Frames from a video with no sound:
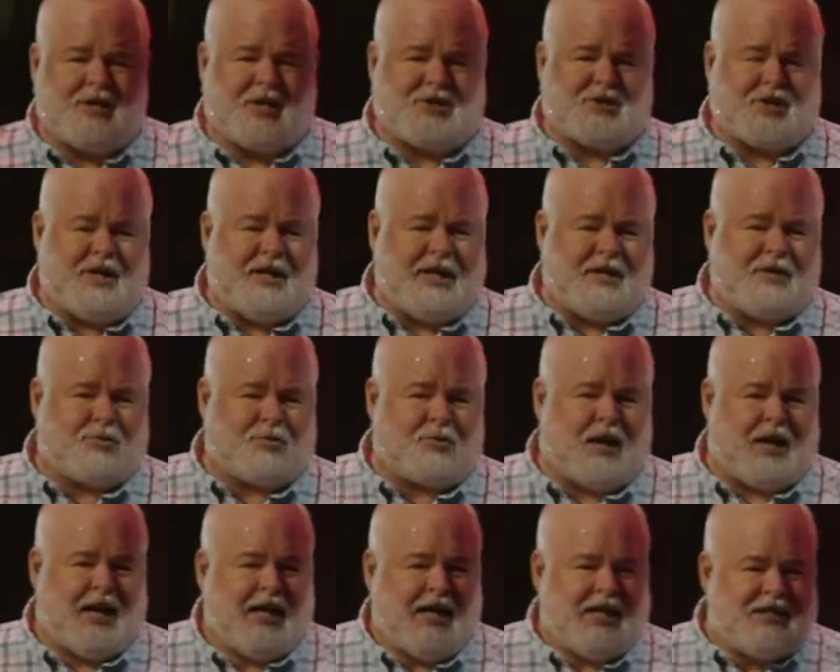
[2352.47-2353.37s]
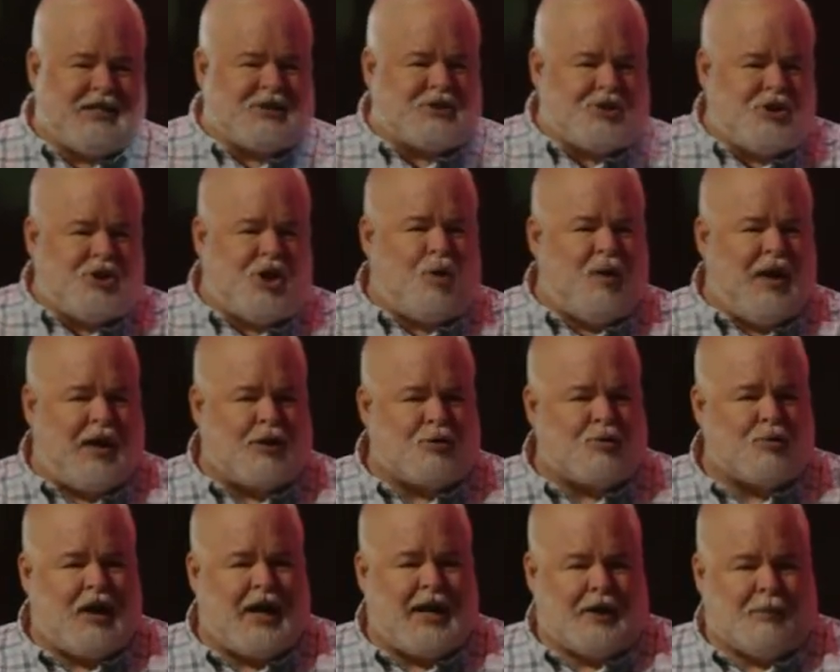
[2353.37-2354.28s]
doesn't know how to
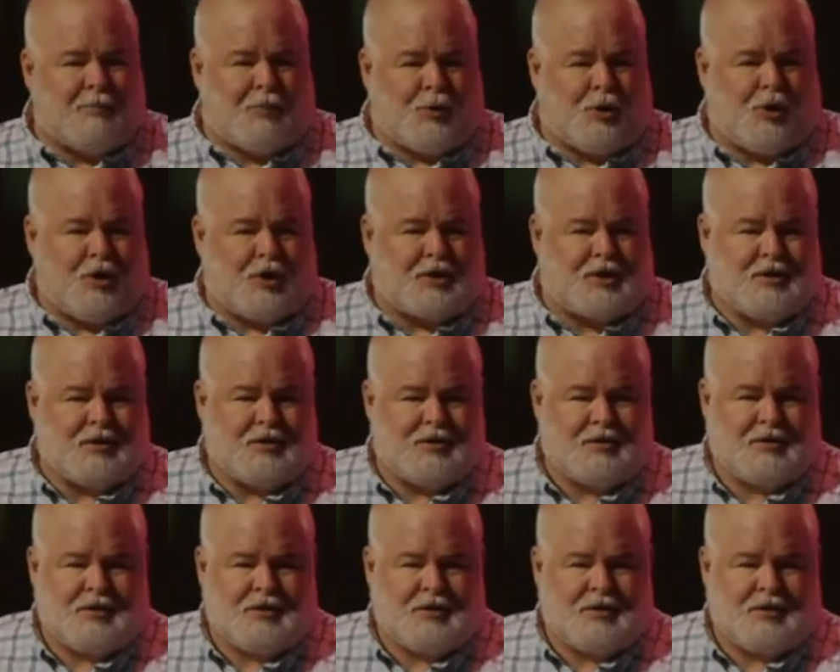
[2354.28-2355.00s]
write a book.